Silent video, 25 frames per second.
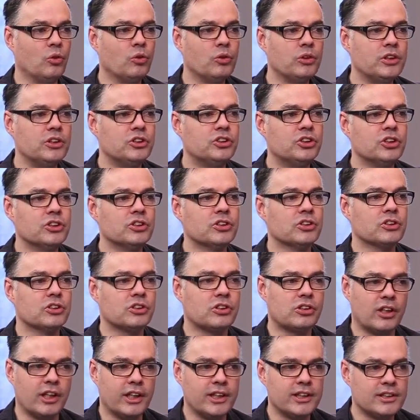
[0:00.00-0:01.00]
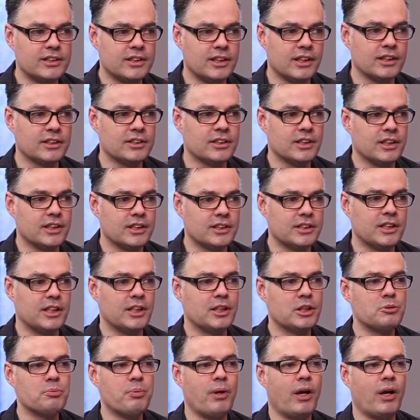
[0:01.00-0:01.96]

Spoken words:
Only Jesus Christ does, and it's his